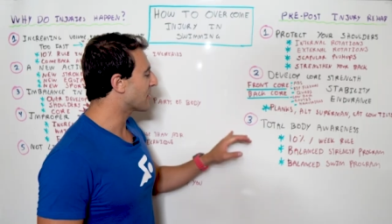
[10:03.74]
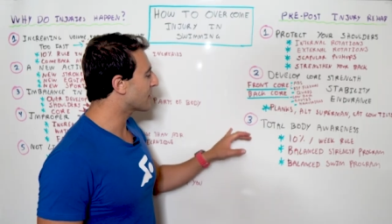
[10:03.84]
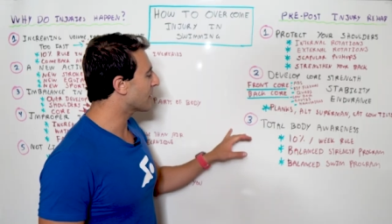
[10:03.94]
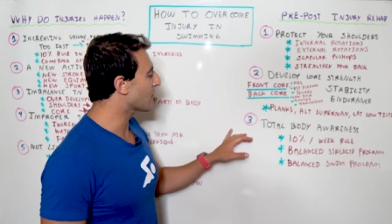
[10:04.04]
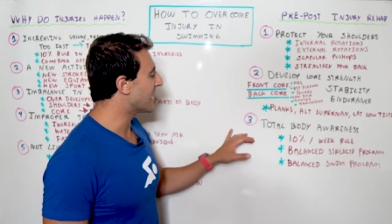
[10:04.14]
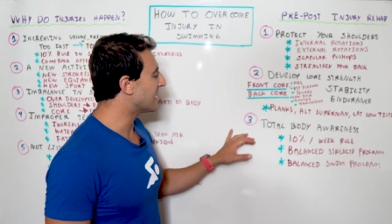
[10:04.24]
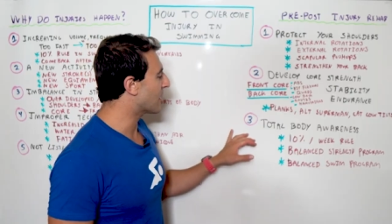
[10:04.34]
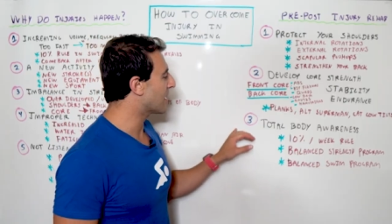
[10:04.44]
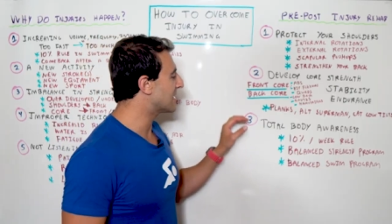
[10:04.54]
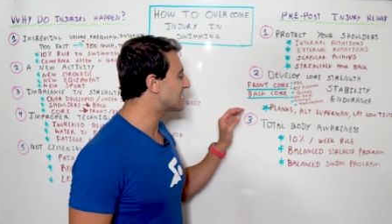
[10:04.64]
And the third way
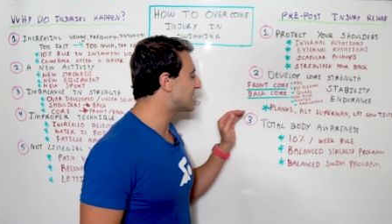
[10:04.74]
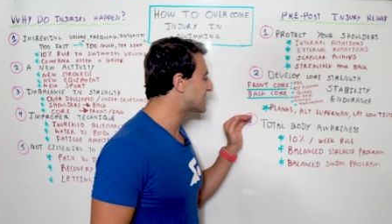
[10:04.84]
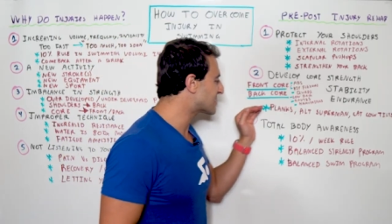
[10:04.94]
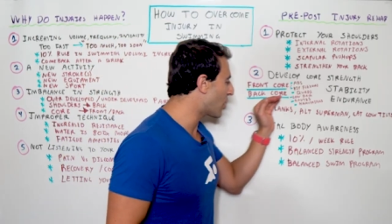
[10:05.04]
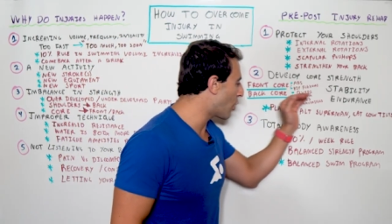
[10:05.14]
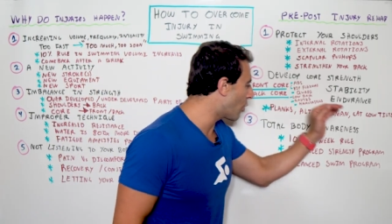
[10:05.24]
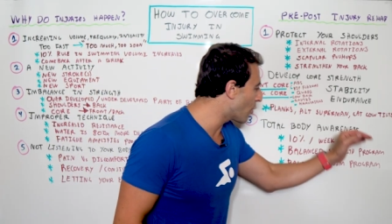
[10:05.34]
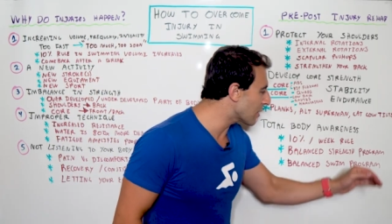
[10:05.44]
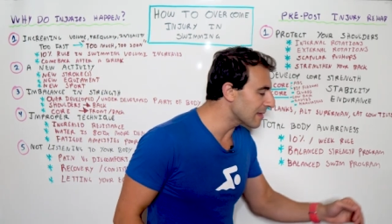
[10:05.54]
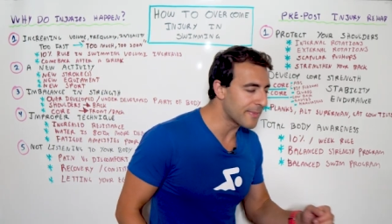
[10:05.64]
here is this
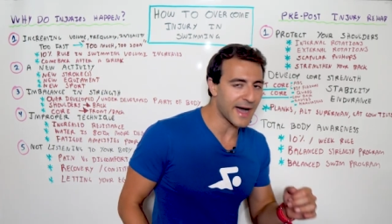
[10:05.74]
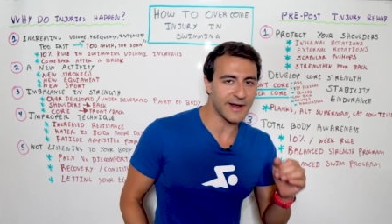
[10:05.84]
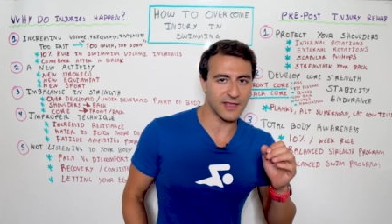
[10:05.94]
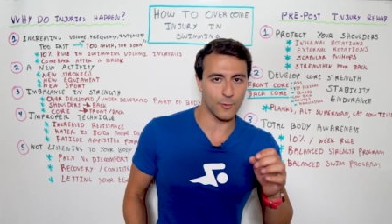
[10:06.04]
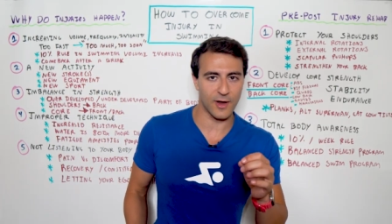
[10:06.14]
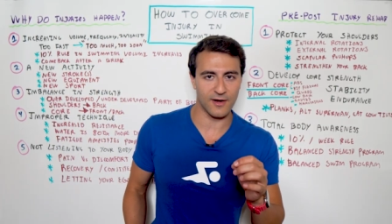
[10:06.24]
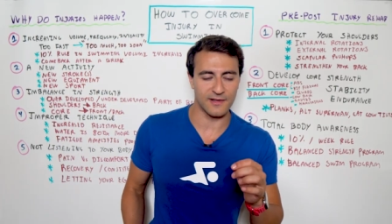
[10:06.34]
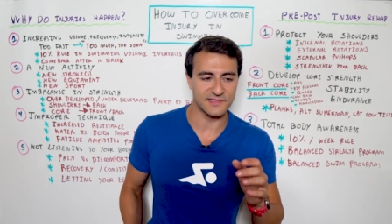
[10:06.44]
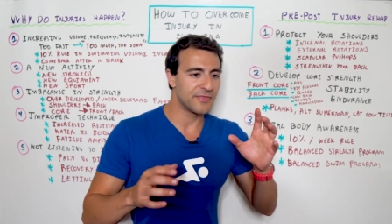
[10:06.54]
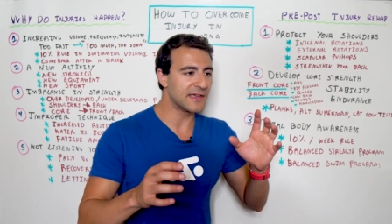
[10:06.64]
total body
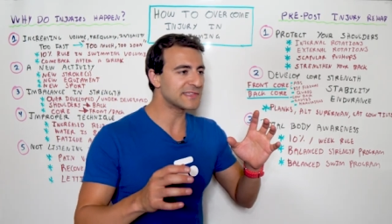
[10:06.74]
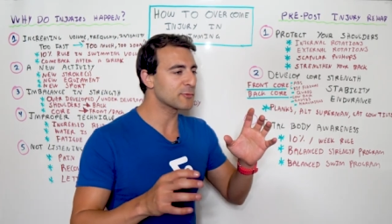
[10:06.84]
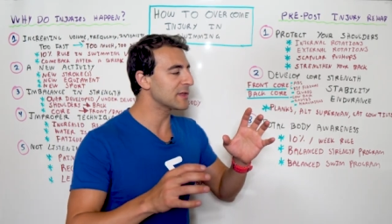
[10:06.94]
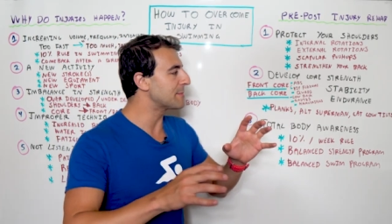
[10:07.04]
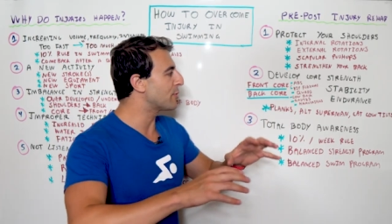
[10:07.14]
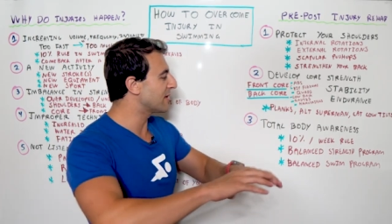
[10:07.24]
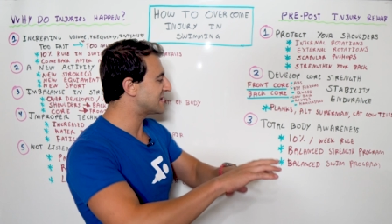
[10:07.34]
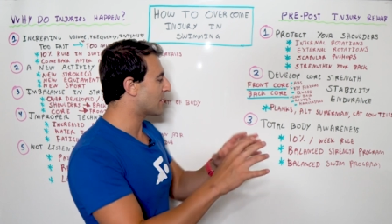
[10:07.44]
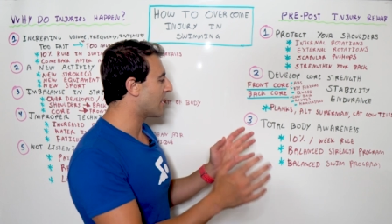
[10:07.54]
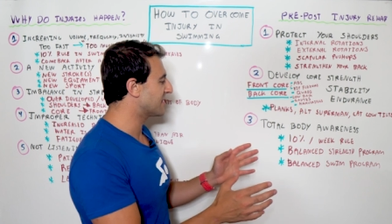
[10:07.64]
awareness. This really puts
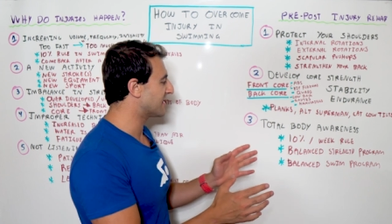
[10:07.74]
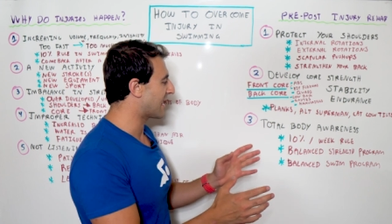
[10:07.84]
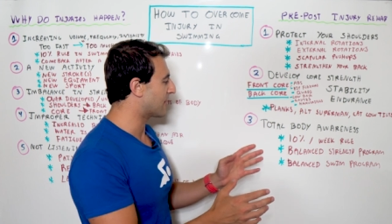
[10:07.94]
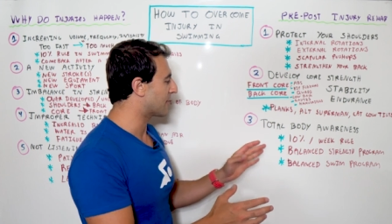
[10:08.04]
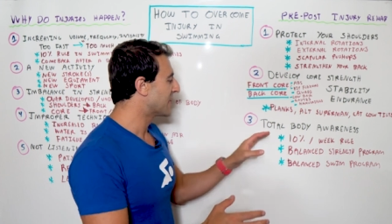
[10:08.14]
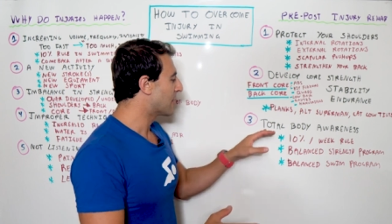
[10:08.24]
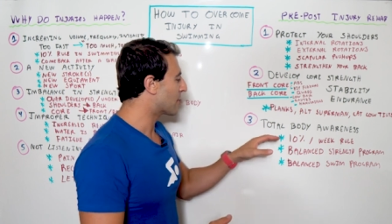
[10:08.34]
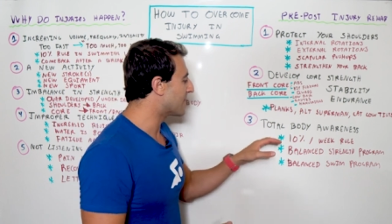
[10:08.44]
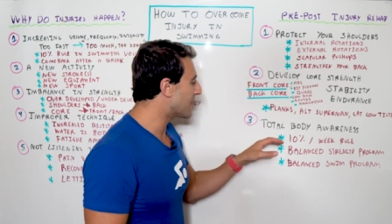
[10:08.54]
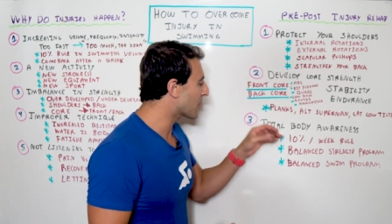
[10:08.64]
it all together.
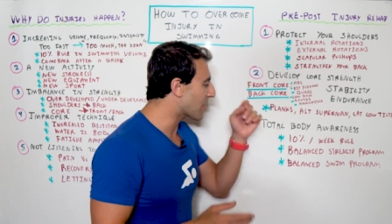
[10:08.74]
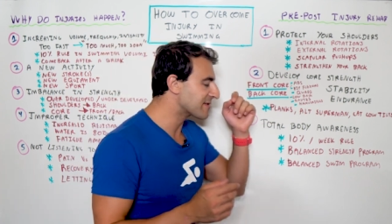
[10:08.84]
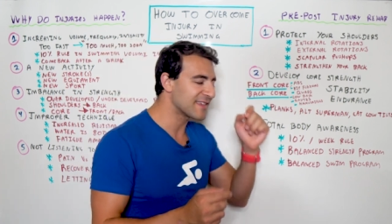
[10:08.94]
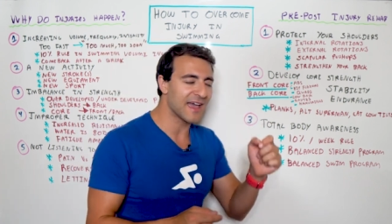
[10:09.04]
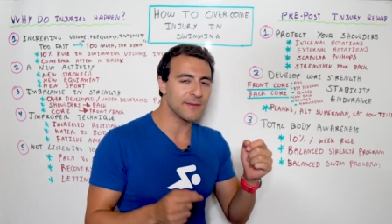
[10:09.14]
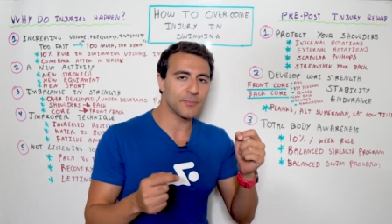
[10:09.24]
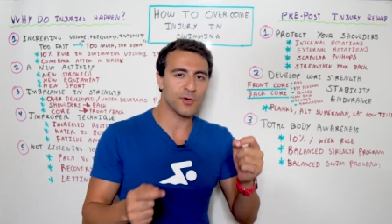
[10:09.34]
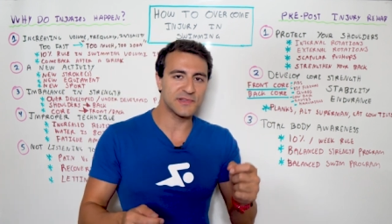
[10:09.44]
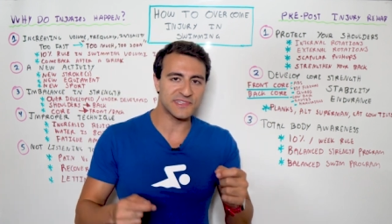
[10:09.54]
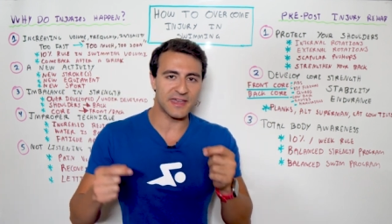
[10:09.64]
Remember our
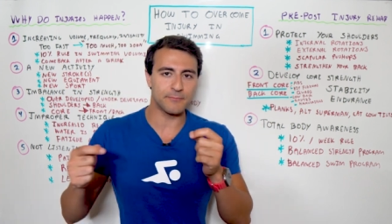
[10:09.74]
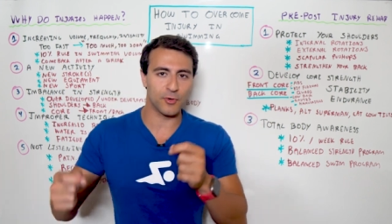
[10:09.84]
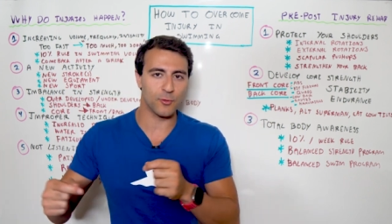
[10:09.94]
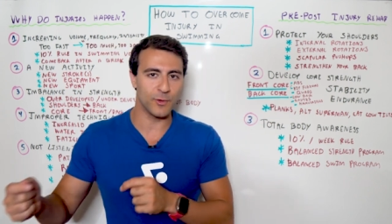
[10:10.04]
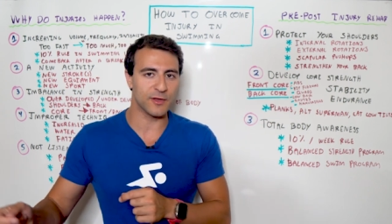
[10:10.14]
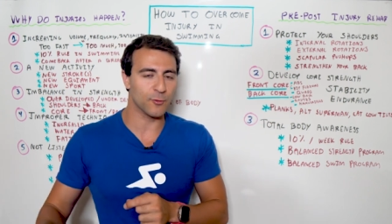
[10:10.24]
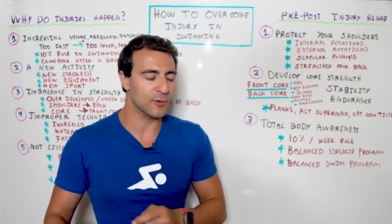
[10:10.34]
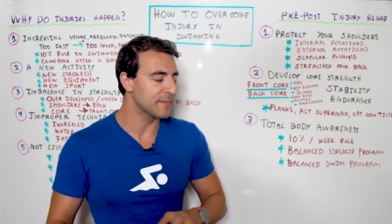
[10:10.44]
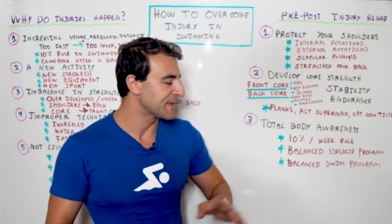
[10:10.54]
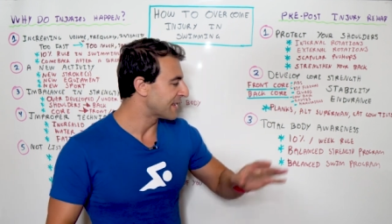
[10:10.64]
10% per week
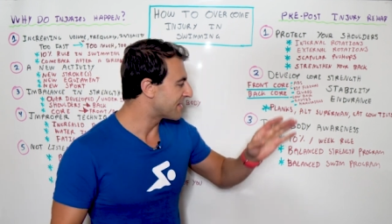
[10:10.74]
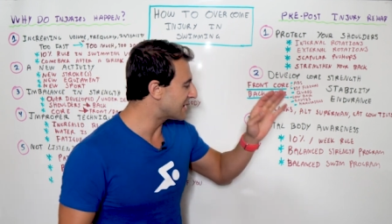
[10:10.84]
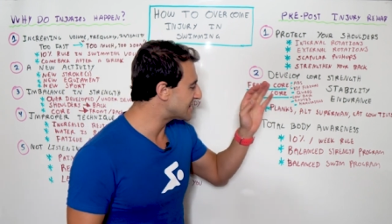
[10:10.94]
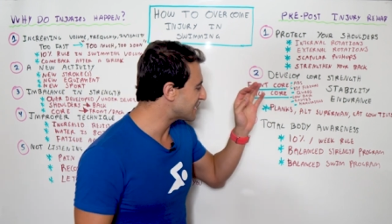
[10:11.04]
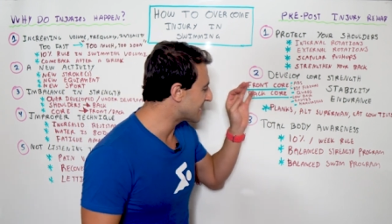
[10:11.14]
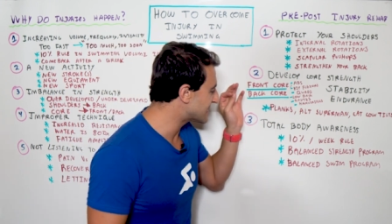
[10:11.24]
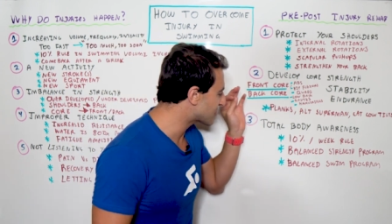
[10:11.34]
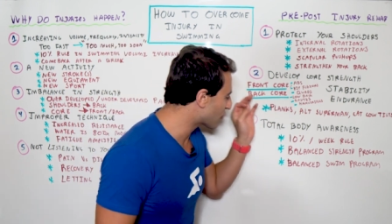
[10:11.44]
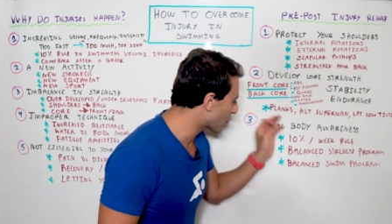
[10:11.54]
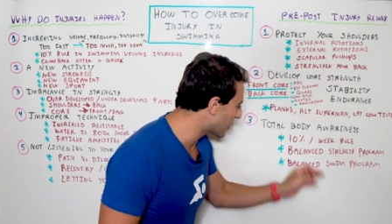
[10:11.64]
rule? This is
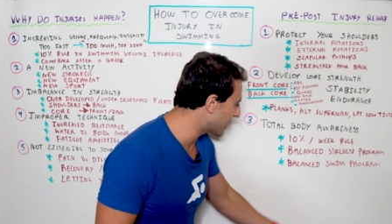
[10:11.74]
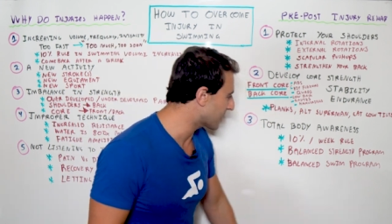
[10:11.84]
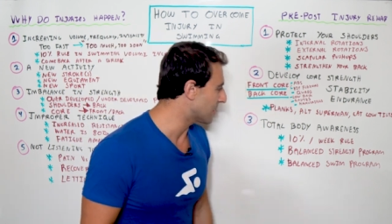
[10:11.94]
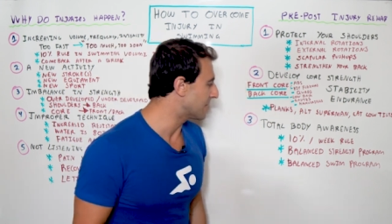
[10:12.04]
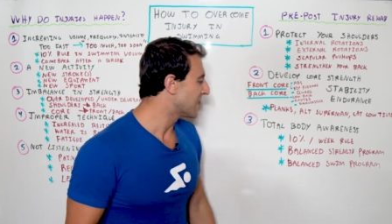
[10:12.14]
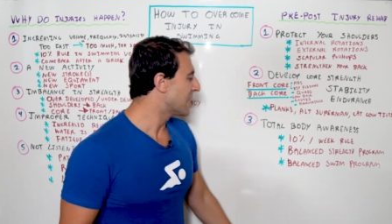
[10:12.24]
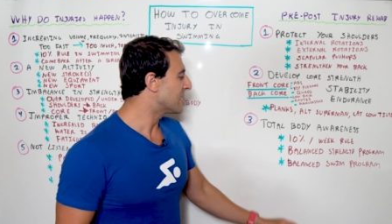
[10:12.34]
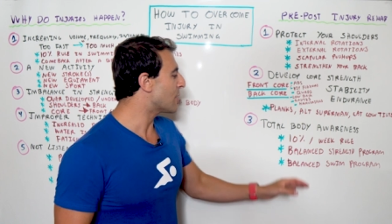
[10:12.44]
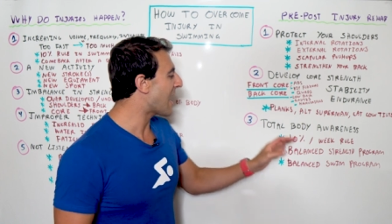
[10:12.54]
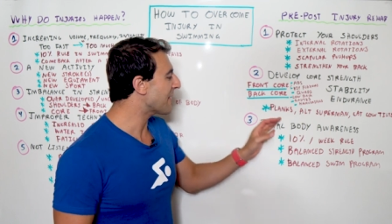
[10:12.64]
critical.
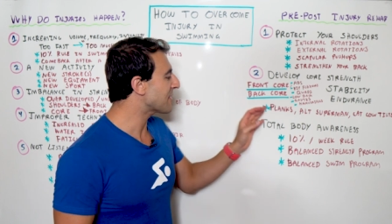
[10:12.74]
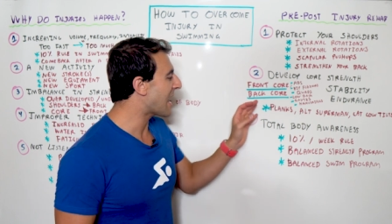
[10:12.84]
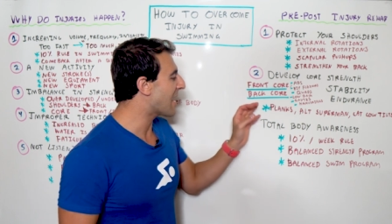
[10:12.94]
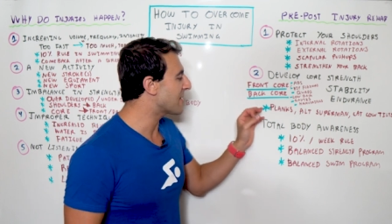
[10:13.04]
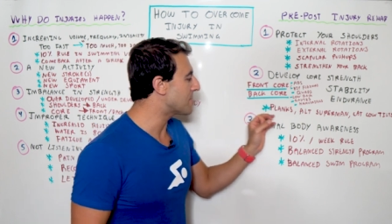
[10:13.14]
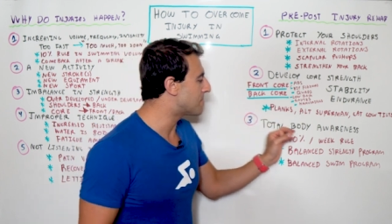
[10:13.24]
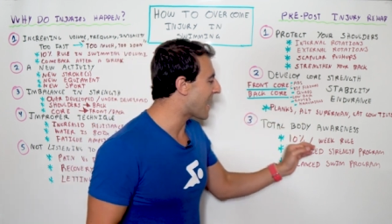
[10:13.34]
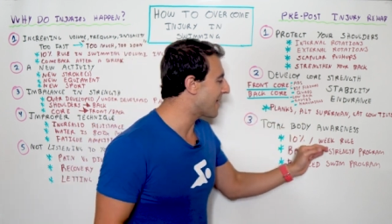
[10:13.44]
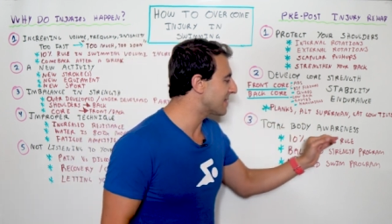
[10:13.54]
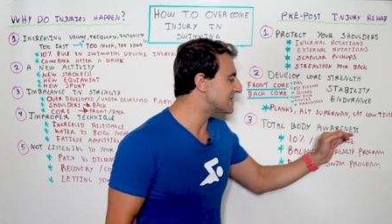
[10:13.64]
You have to have a
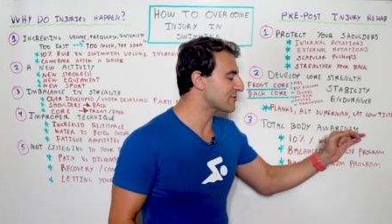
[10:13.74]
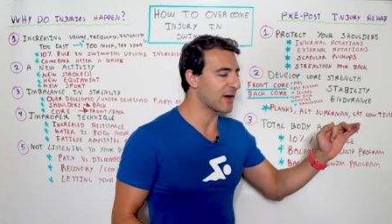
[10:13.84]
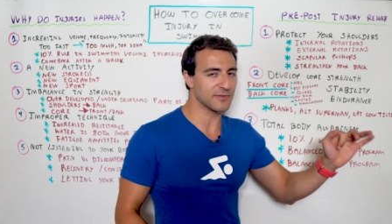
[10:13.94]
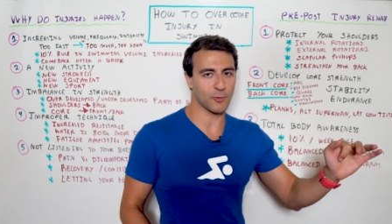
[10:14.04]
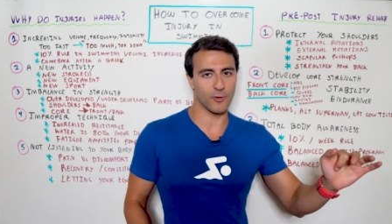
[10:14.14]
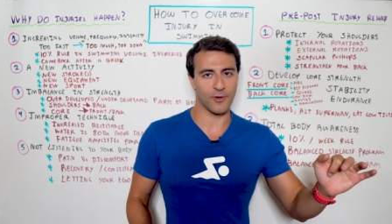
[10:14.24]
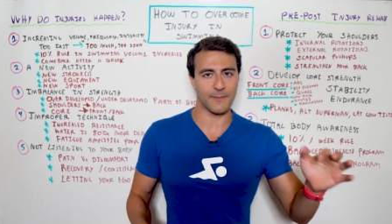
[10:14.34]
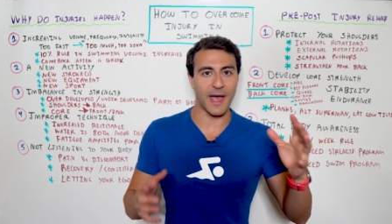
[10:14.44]
balanced strength program.